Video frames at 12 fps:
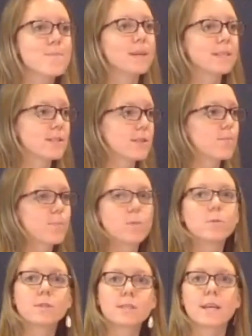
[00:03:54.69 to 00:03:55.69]
but,
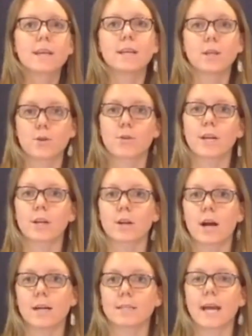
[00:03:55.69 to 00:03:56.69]
but we'll see it in the greater
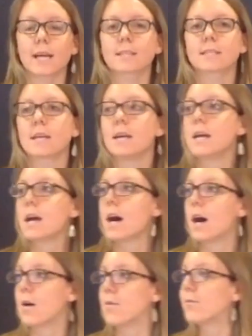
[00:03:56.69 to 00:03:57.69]
context
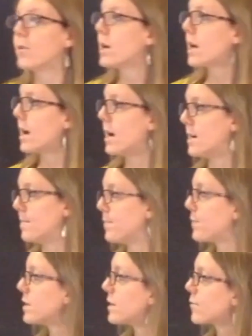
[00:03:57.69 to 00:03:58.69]
of
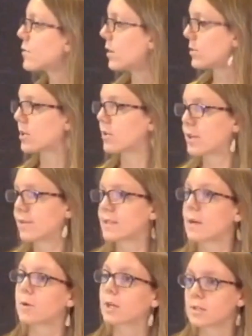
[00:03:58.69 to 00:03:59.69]
um, the different alternatives that were